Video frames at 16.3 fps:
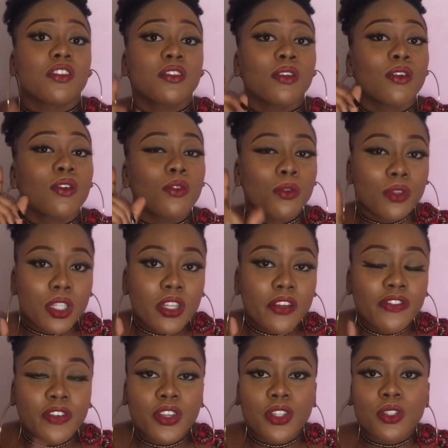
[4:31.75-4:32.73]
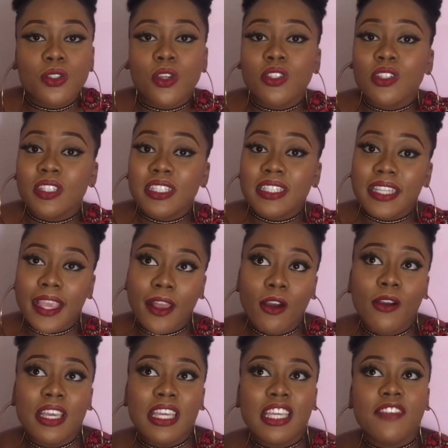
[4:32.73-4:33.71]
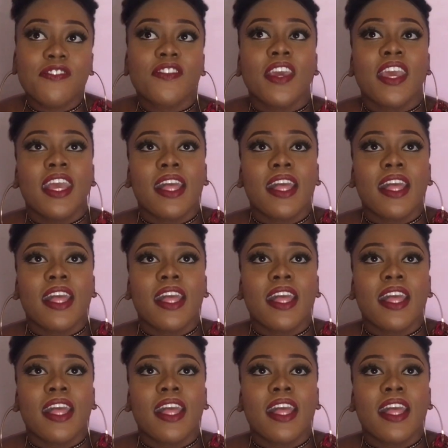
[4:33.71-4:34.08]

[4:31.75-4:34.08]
also good for you to also tell if